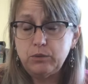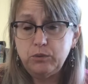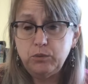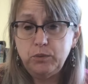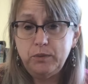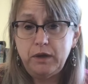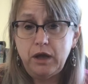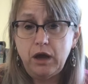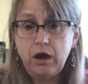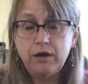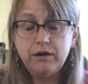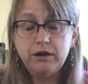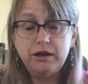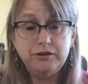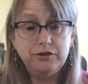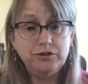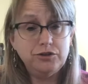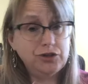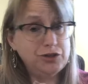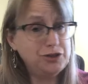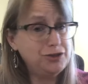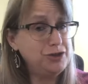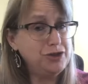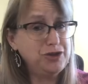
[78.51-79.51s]
We are,
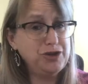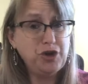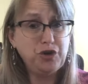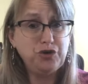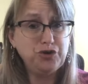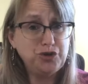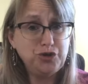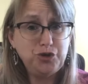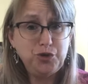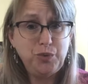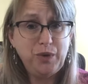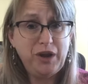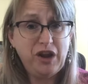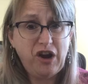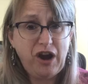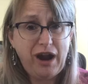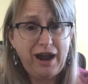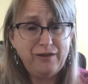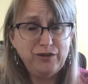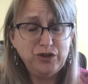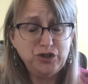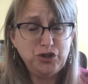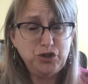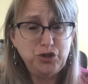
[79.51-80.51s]
just a note too, we are
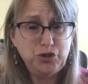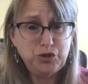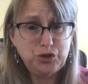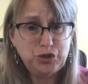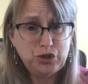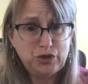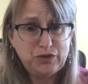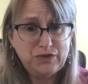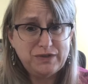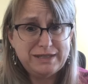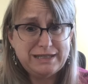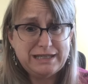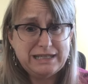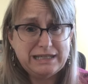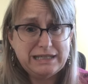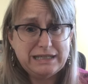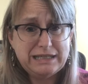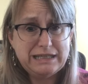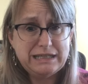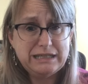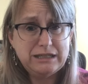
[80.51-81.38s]
having 2 services